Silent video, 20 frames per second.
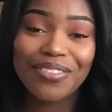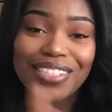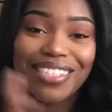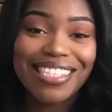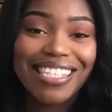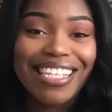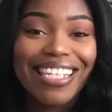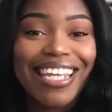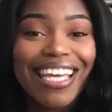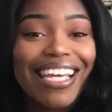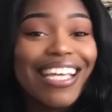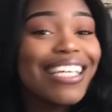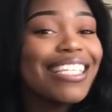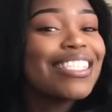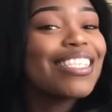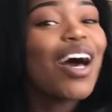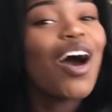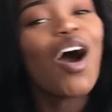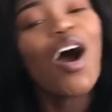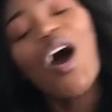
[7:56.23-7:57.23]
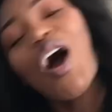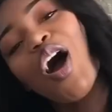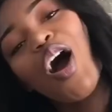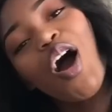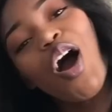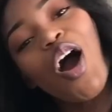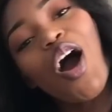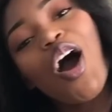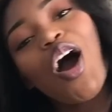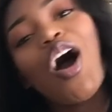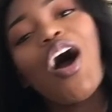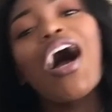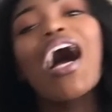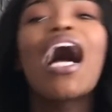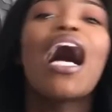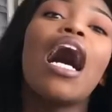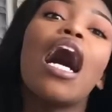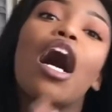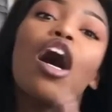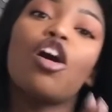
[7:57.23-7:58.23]
for today's haul
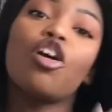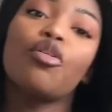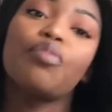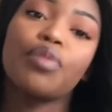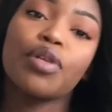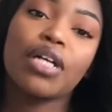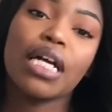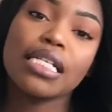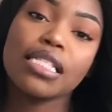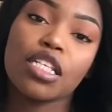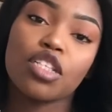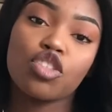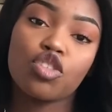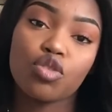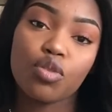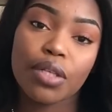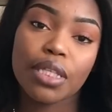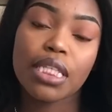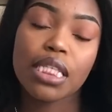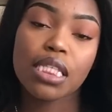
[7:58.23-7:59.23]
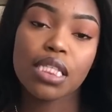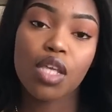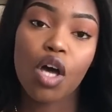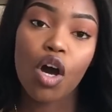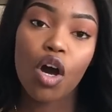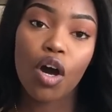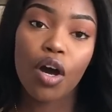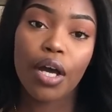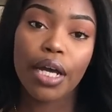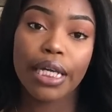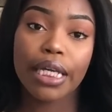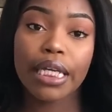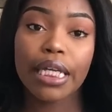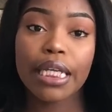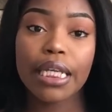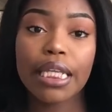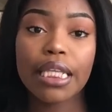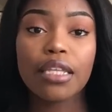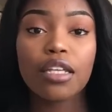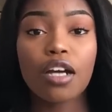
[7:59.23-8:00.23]
i hope you guys enjoyed this haul
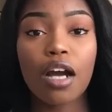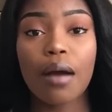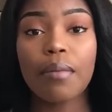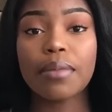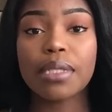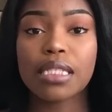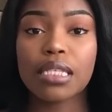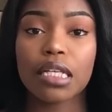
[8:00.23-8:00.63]
and in the comment